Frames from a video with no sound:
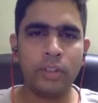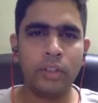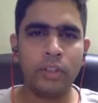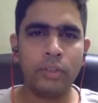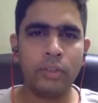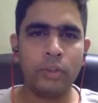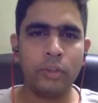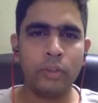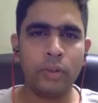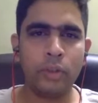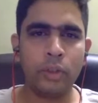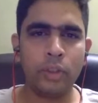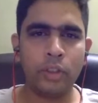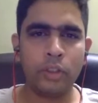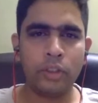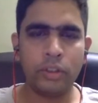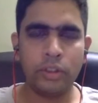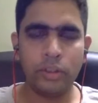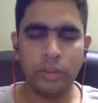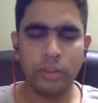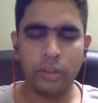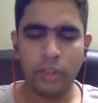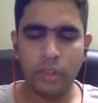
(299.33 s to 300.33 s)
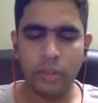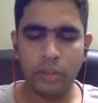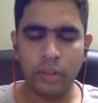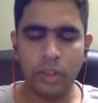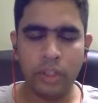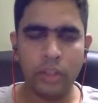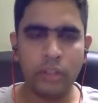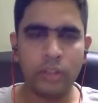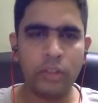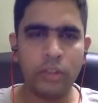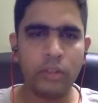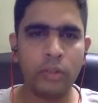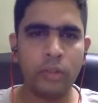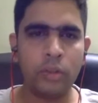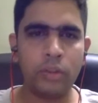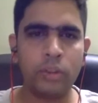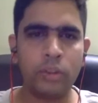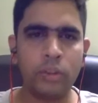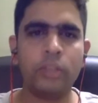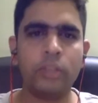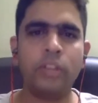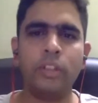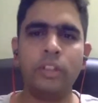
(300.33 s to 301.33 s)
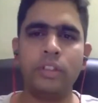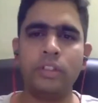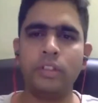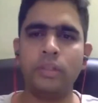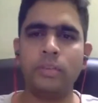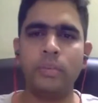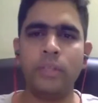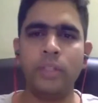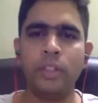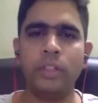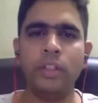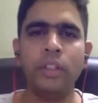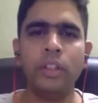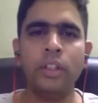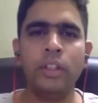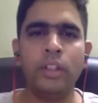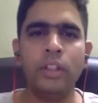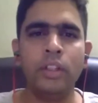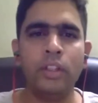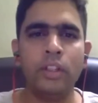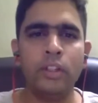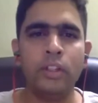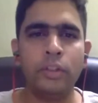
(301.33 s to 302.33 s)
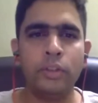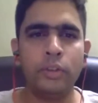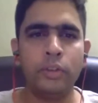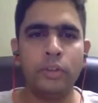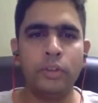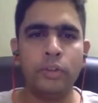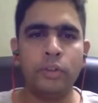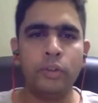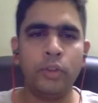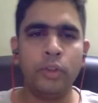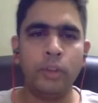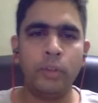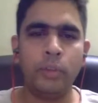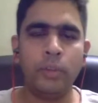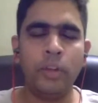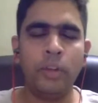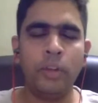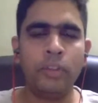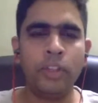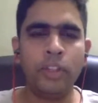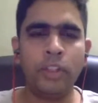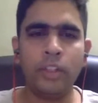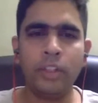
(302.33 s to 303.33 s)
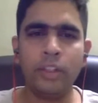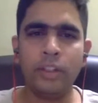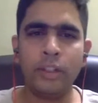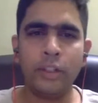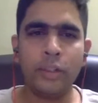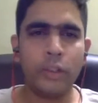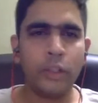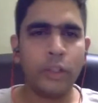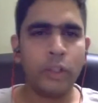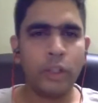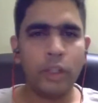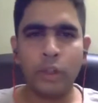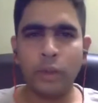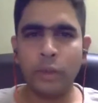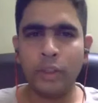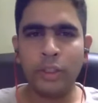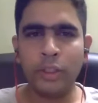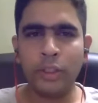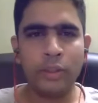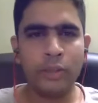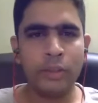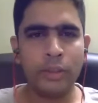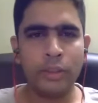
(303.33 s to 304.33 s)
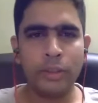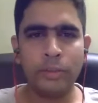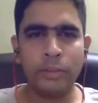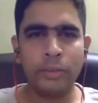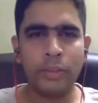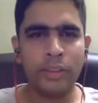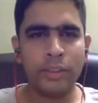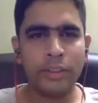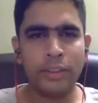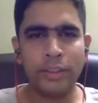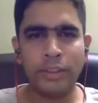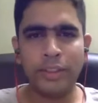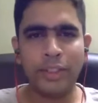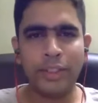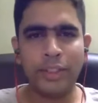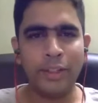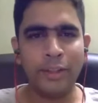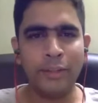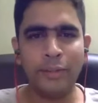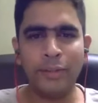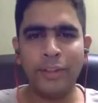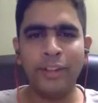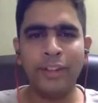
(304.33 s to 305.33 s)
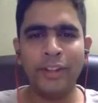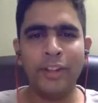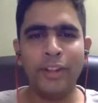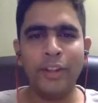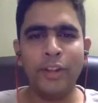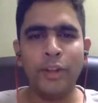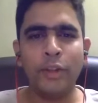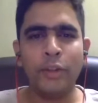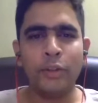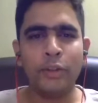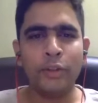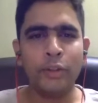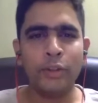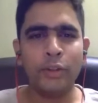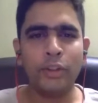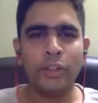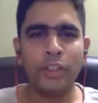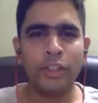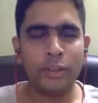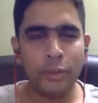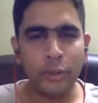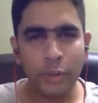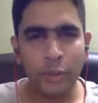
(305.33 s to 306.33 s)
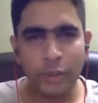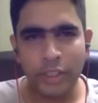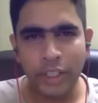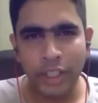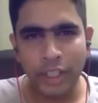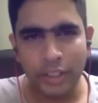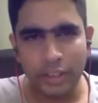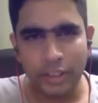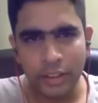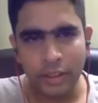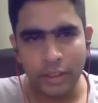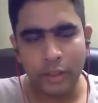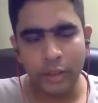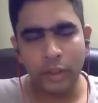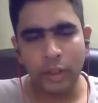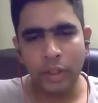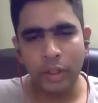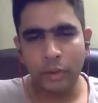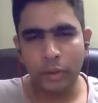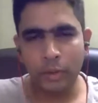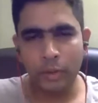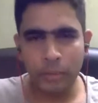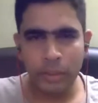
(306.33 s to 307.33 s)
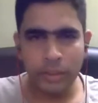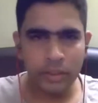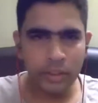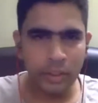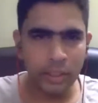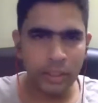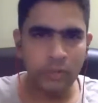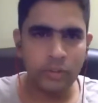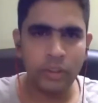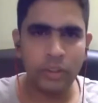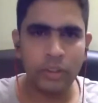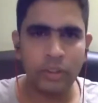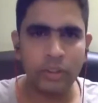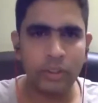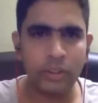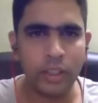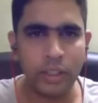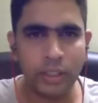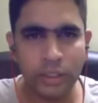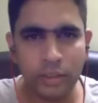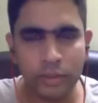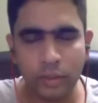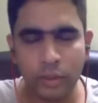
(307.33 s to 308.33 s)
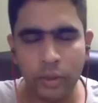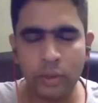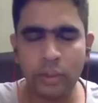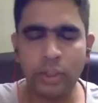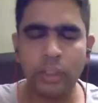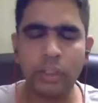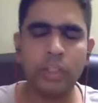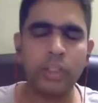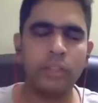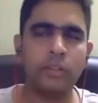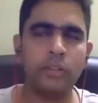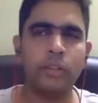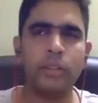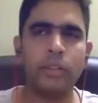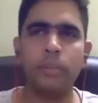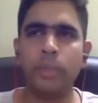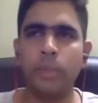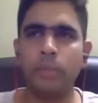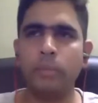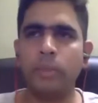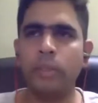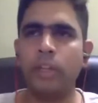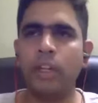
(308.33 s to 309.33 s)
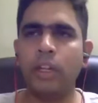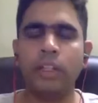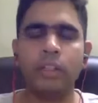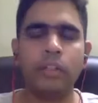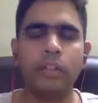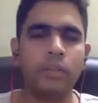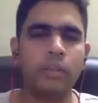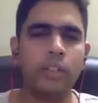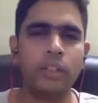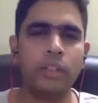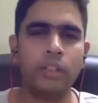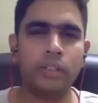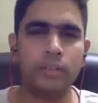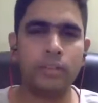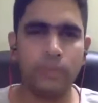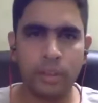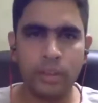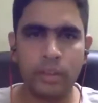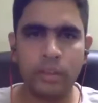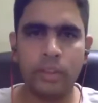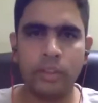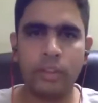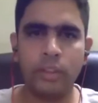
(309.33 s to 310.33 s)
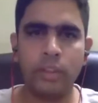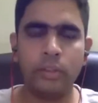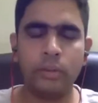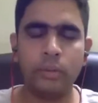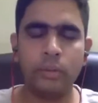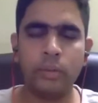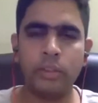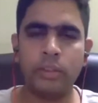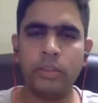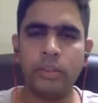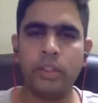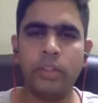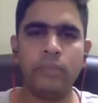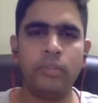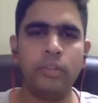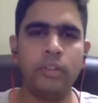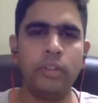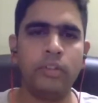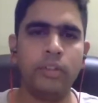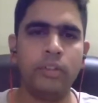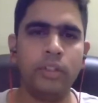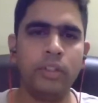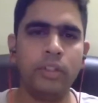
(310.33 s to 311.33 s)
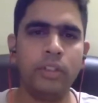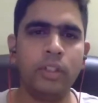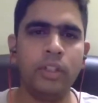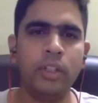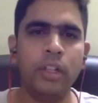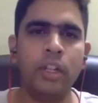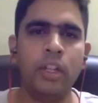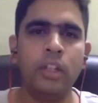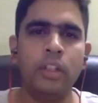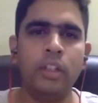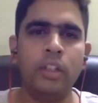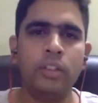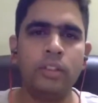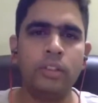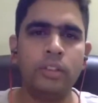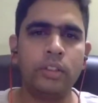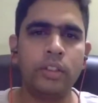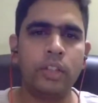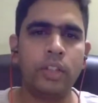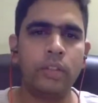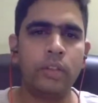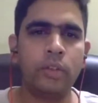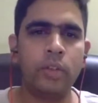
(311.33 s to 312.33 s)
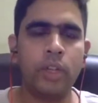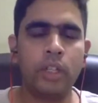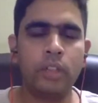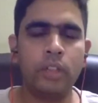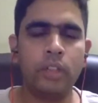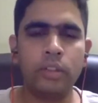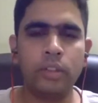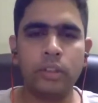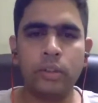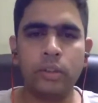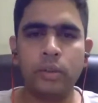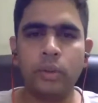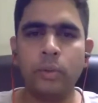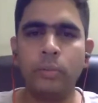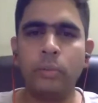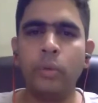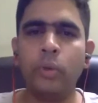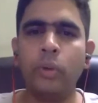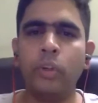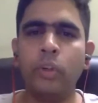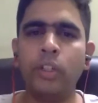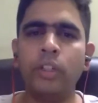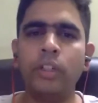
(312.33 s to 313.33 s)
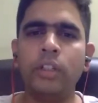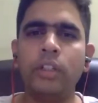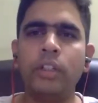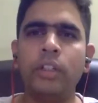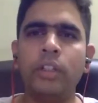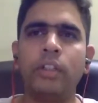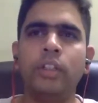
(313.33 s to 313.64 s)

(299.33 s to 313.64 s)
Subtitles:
you have to answer what's on the resume. For bluffing on that, you are in the first place itself. So there is no chance that you have to be straightforward. That is what the interview, the people like today is what you have to be straightforward. So you have to answer to the point,